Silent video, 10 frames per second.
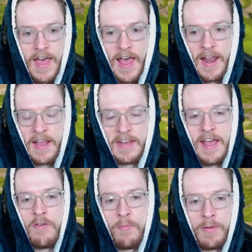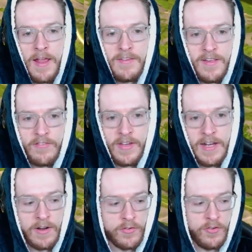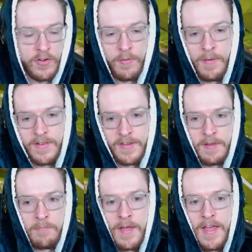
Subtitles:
And I can now replace the other healer I was using on my team.